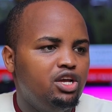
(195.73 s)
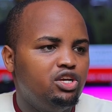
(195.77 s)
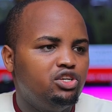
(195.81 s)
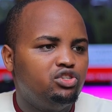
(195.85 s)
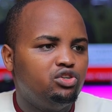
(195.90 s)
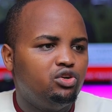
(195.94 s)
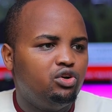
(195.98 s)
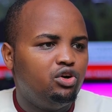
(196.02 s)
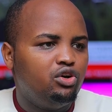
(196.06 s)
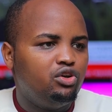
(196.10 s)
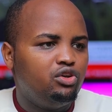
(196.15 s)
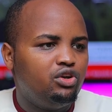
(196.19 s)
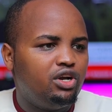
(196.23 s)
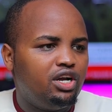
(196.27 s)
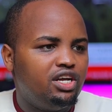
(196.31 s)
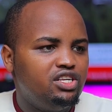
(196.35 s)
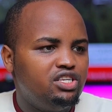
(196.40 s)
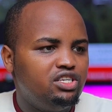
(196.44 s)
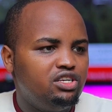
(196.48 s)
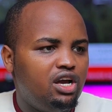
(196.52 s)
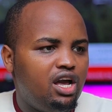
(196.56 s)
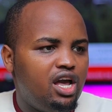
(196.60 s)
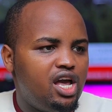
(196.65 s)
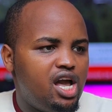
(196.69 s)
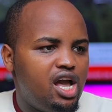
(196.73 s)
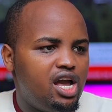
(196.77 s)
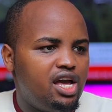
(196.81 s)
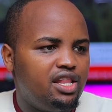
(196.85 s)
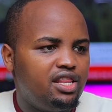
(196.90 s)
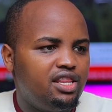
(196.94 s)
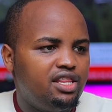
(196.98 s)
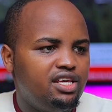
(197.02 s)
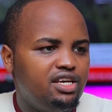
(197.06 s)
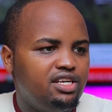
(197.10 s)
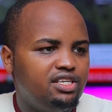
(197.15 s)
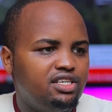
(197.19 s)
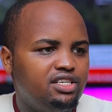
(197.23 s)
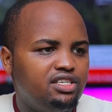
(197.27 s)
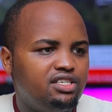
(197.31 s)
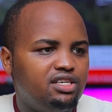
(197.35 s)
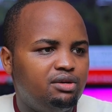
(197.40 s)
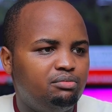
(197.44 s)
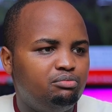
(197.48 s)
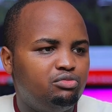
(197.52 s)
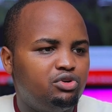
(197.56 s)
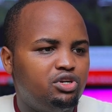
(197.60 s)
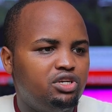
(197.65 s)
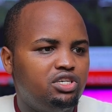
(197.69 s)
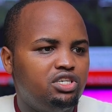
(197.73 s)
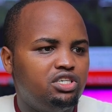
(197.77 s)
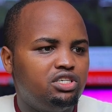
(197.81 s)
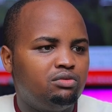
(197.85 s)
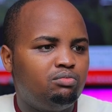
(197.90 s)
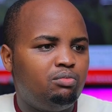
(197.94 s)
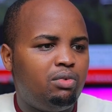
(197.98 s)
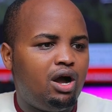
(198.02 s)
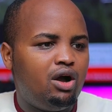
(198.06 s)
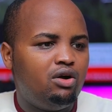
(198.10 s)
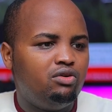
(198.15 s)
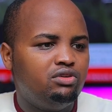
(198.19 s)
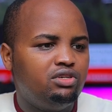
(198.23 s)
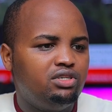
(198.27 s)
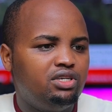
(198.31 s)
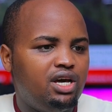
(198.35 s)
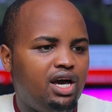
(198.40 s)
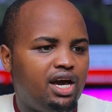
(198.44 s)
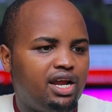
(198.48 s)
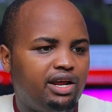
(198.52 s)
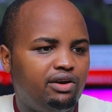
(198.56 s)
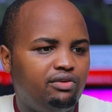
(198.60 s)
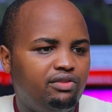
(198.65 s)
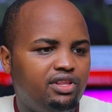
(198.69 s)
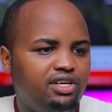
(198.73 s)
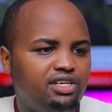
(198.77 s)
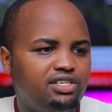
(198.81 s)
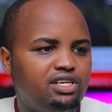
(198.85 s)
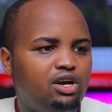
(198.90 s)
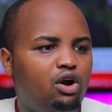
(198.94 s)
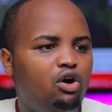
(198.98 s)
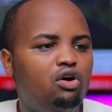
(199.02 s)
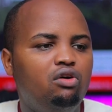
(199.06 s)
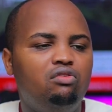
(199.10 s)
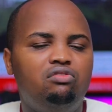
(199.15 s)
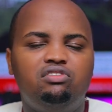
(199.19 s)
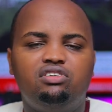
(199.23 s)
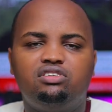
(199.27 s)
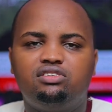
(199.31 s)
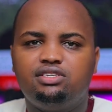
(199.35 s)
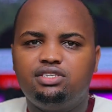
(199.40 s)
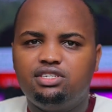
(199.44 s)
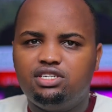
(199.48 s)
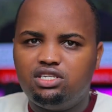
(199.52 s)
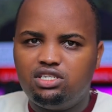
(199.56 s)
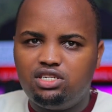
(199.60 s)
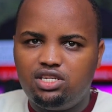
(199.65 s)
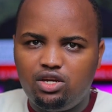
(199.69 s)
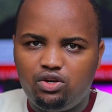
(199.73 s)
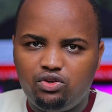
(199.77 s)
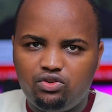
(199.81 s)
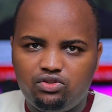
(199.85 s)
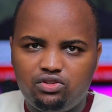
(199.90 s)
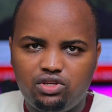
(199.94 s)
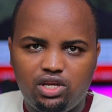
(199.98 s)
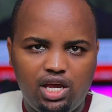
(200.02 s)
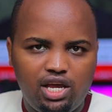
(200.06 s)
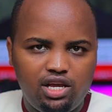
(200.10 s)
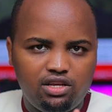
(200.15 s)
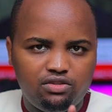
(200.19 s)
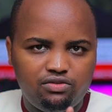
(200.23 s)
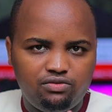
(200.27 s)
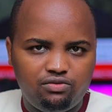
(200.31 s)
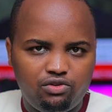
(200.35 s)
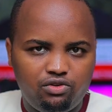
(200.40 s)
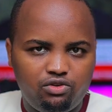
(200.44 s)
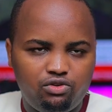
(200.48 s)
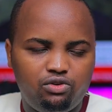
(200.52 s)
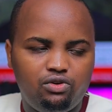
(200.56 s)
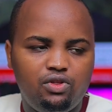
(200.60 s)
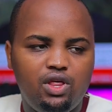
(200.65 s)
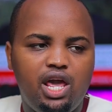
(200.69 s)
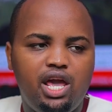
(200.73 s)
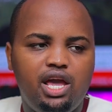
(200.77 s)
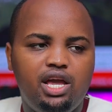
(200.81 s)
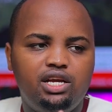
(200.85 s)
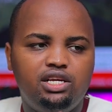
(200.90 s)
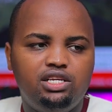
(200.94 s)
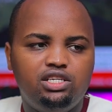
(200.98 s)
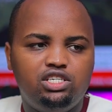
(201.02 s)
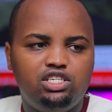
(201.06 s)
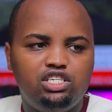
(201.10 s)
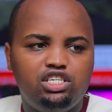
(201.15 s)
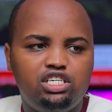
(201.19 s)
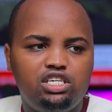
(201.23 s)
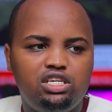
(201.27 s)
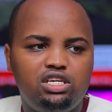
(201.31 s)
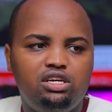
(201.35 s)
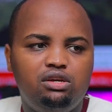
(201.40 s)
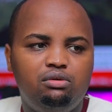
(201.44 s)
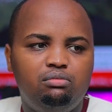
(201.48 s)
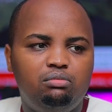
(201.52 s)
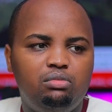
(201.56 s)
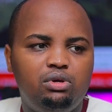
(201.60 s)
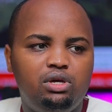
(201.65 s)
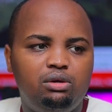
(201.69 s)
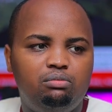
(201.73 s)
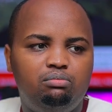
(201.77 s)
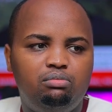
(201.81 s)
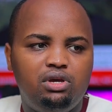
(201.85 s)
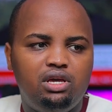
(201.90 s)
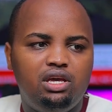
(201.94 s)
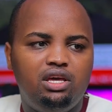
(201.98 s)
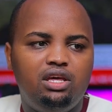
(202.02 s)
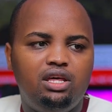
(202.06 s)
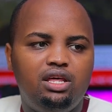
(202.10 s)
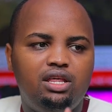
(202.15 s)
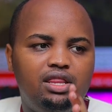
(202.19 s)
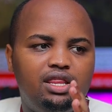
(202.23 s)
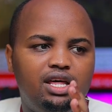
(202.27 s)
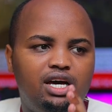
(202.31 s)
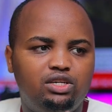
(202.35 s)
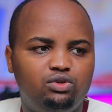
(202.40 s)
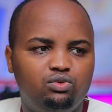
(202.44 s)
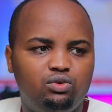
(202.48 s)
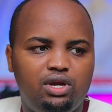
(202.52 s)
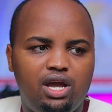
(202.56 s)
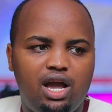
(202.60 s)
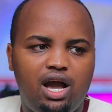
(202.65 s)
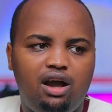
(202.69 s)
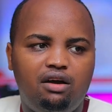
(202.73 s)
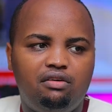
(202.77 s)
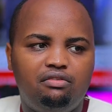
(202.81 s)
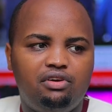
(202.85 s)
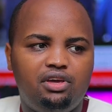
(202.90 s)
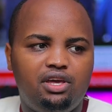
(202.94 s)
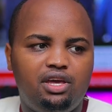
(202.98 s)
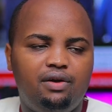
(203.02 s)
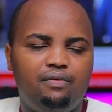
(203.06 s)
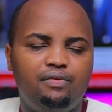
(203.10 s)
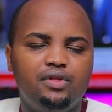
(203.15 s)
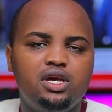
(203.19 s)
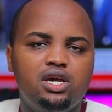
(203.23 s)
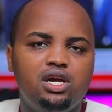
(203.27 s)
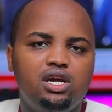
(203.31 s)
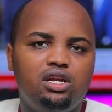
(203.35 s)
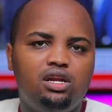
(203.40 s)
So you can see this is a British pound around this. All these details is for GBP that we have here.